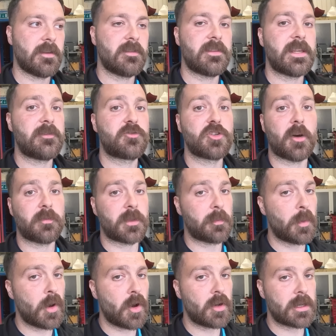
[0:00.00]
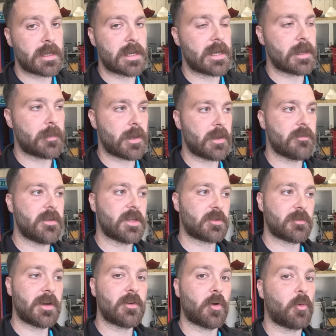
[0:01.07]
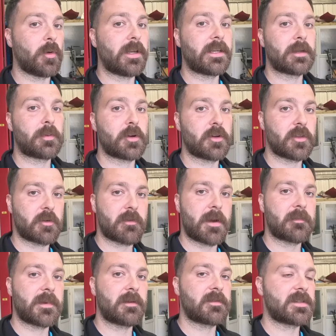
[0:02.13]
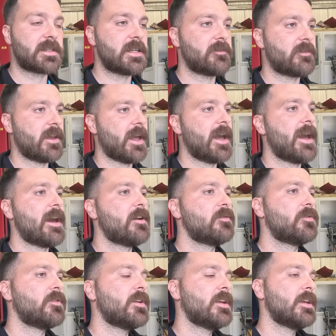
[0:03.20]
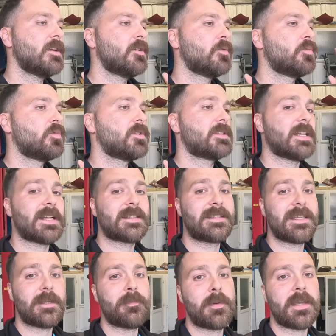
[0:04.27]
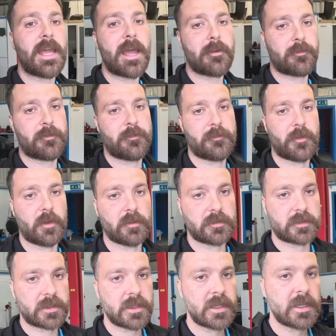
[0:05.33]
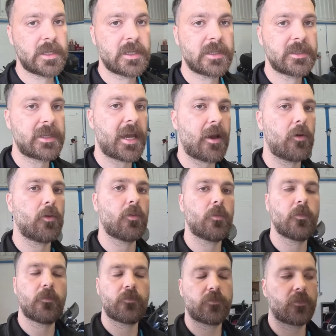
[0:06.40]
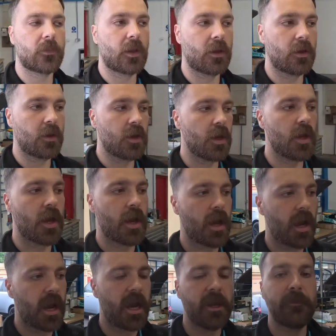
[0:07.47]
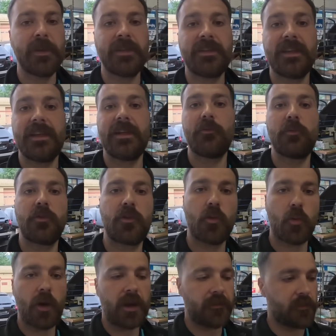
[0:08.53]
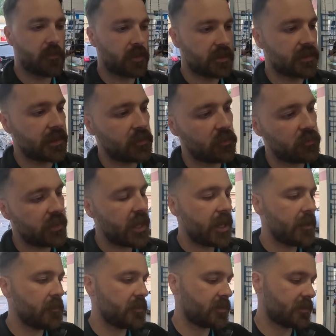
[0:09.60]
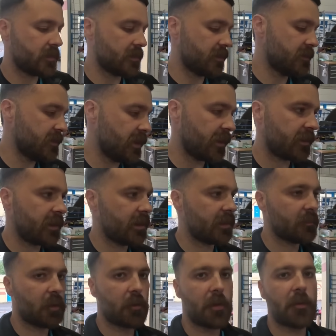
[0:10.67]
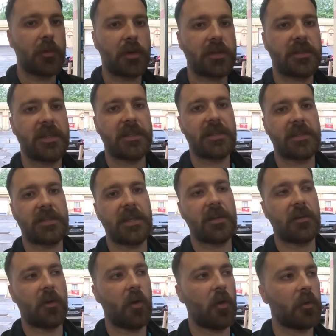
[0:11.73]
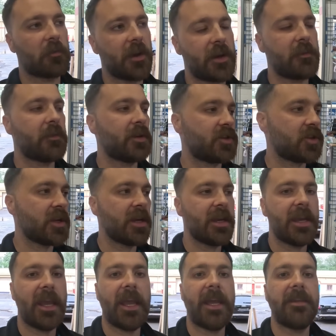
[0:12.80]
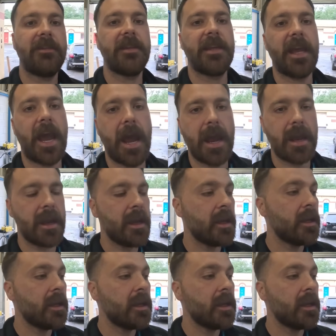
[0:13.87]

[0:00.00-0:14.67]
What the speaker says: they've dropped the ball a little bit on this one, or we're gonna put on the ramp now to see if they have, was a DPF fault. Now, I've been dealing with the wife. I'm not going to say no names, nothing at the moment, because this is still all very much in the air.